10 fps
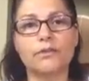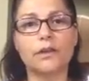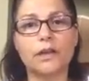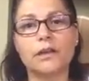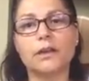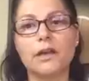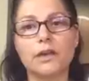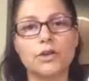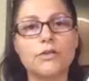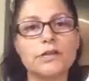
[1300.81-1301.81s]
and then
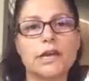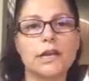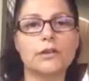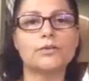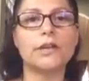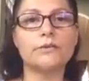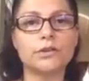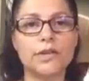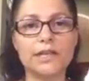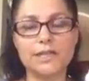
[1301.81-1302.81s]
you'll die and you would have
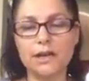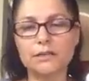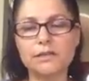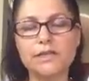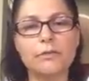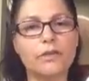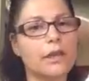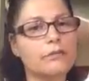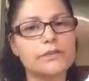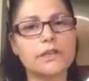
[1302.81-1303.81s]
done exactly the same thing
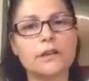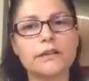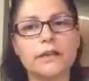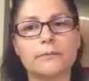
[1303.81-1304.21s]
every single day.